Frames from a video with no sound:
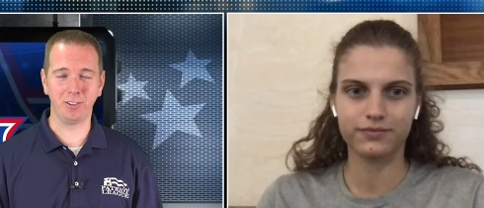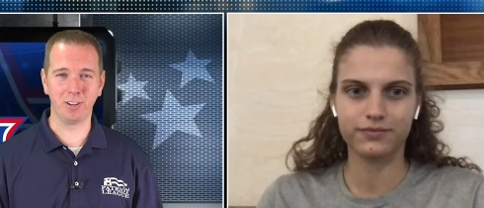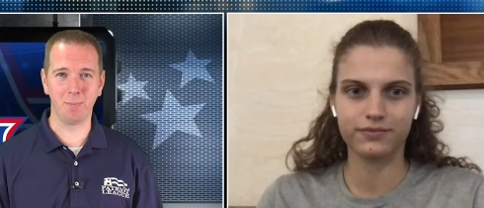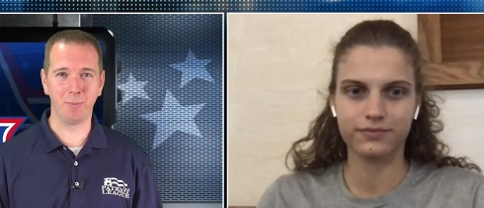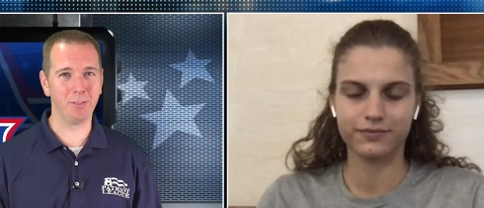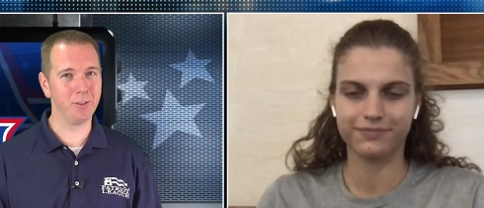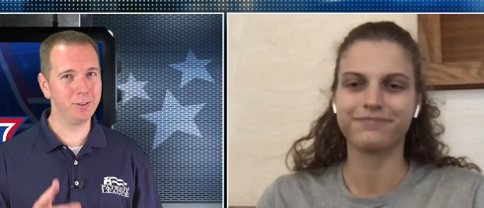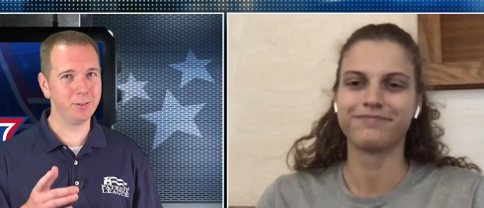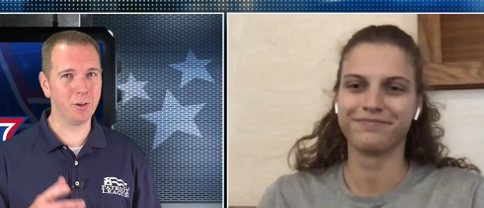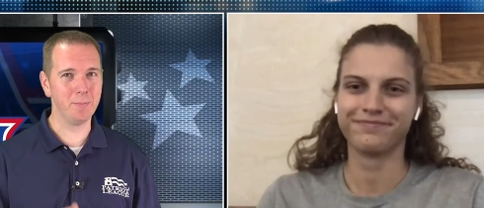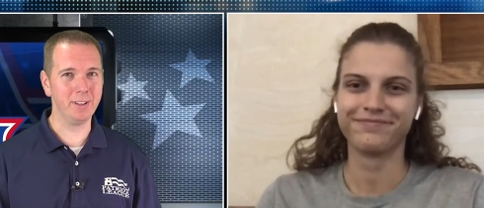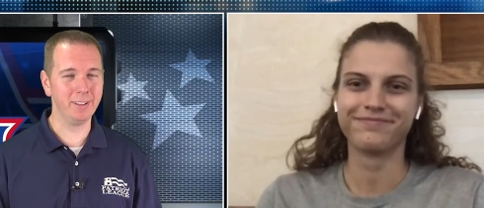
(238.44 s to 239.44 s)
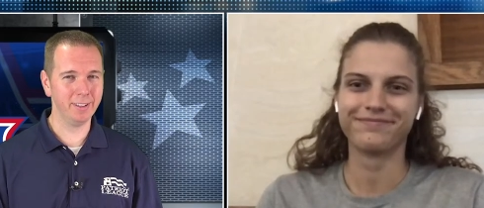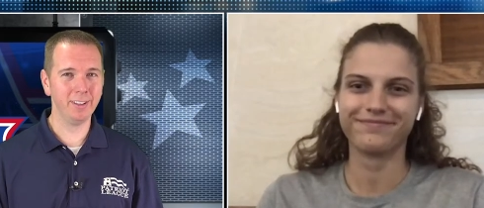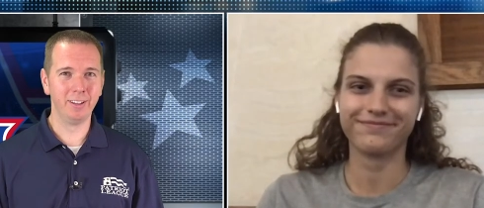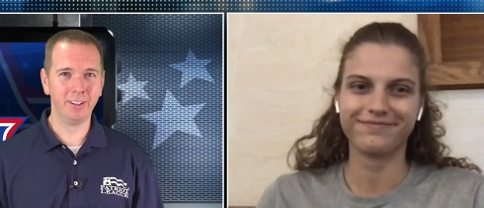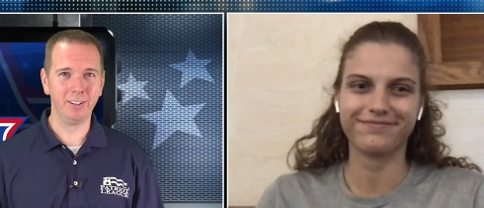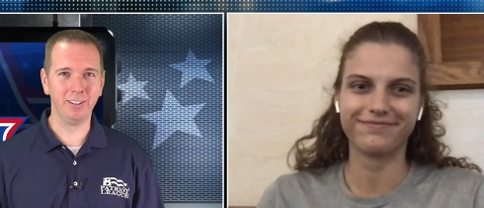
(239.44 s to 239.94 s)
Speaker 1: shop, although you told me
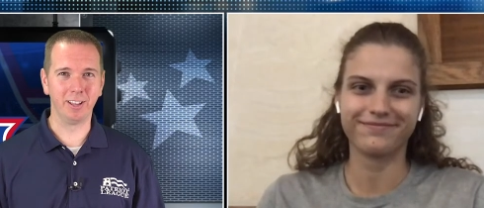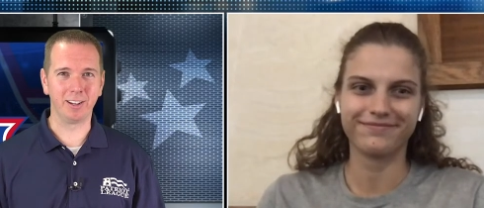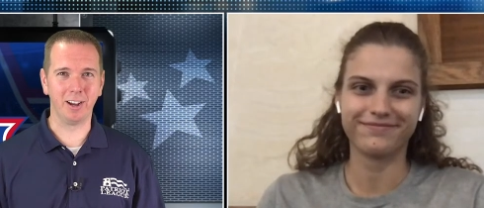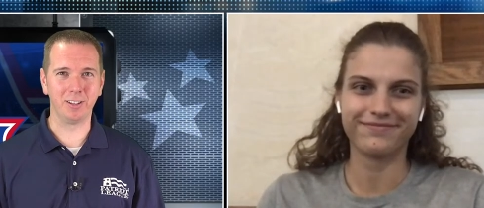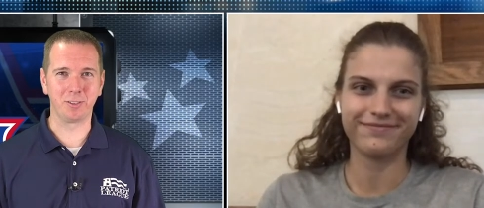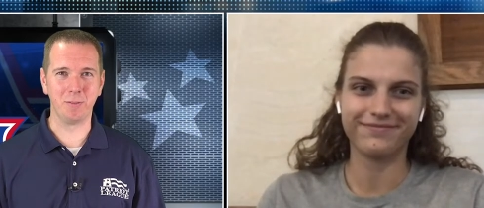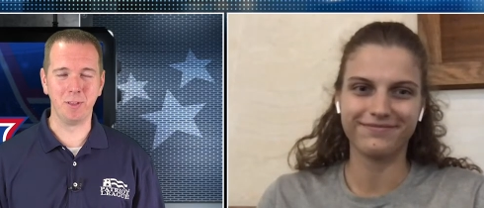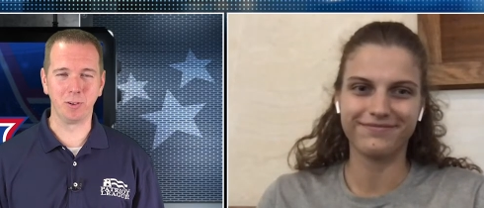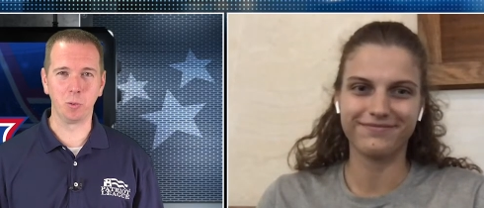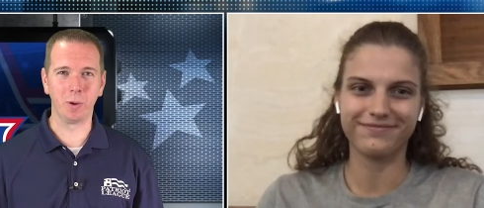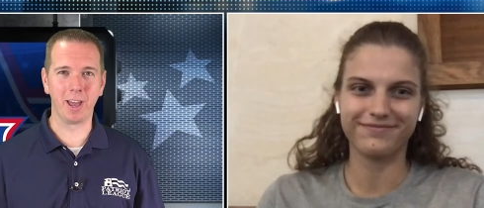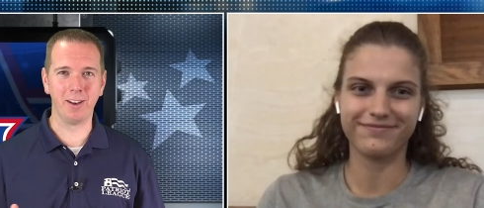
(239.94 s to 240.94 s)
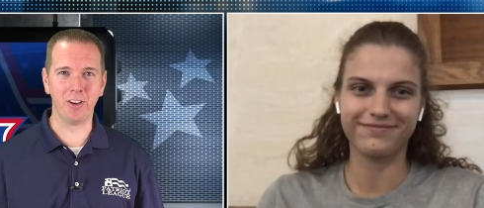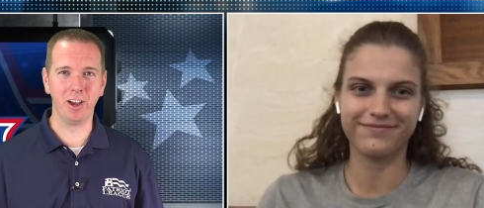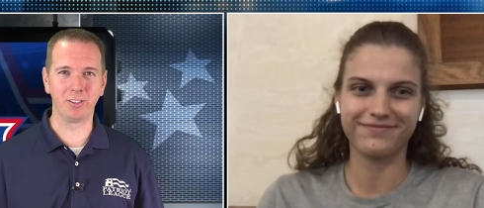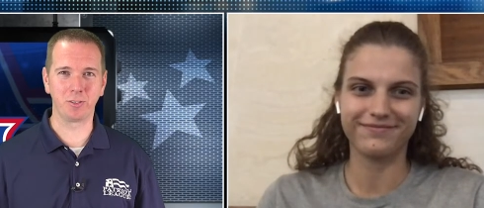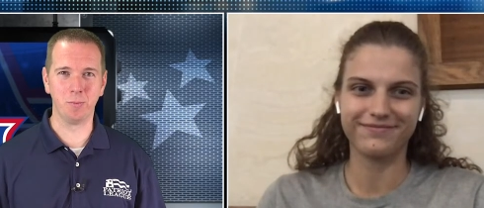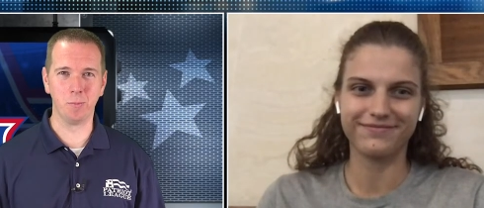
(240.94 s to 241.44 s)
you like ice cream there. So what kind of
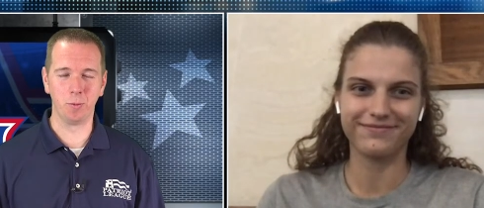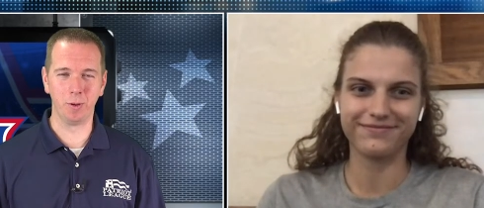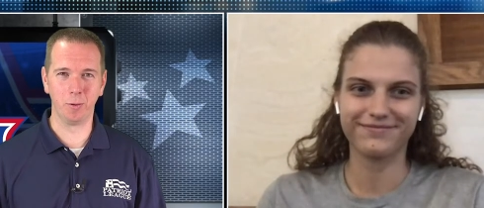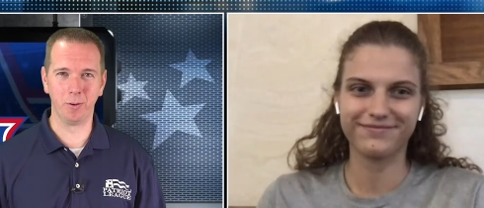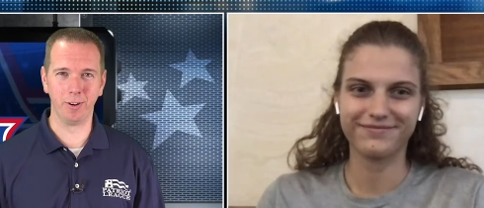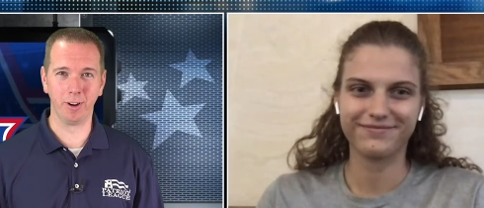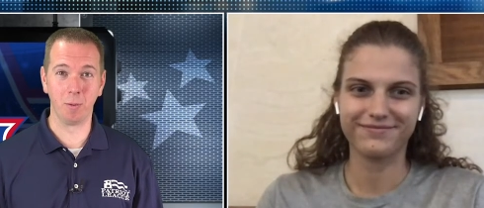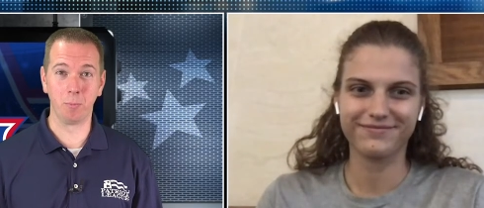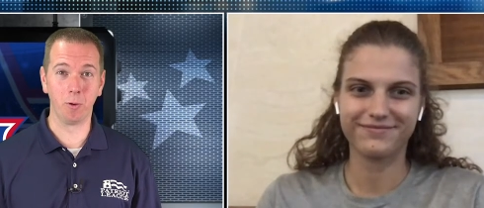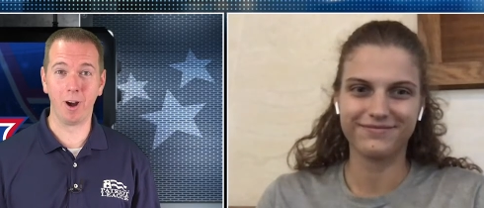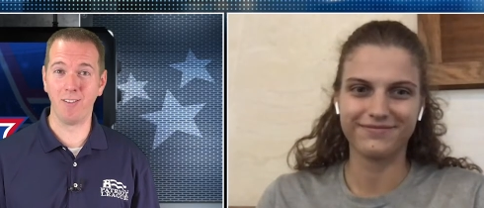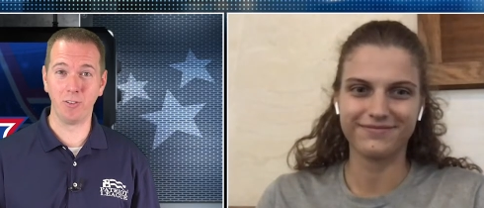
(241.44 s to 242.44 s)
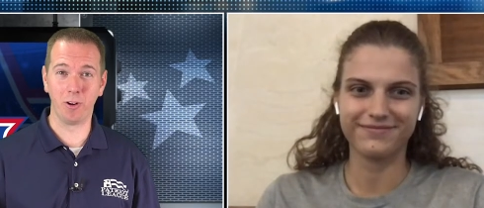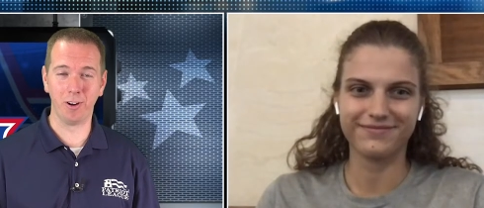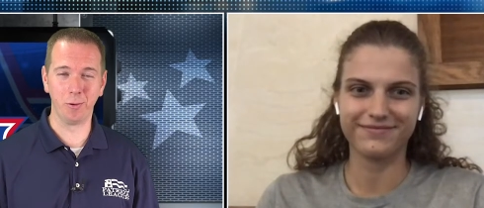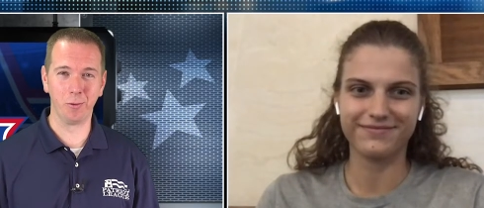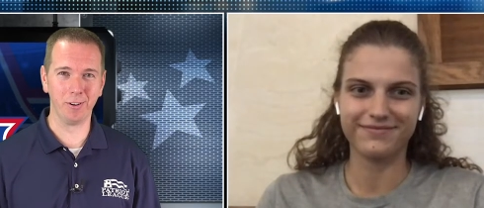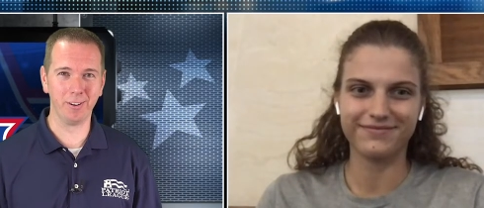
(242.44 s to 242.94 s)
ice cream are we ordering up, or have you
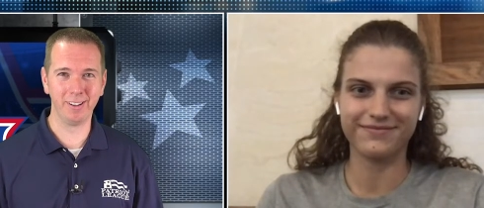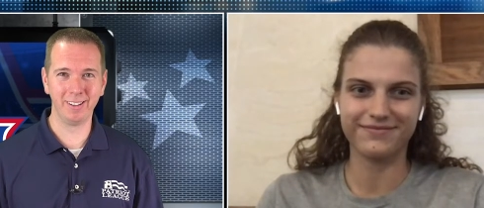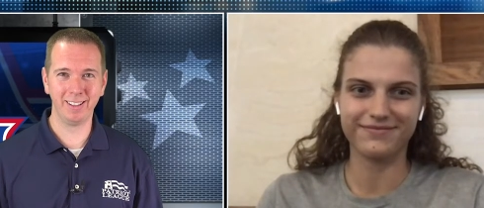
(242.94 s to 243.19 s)
already ordered?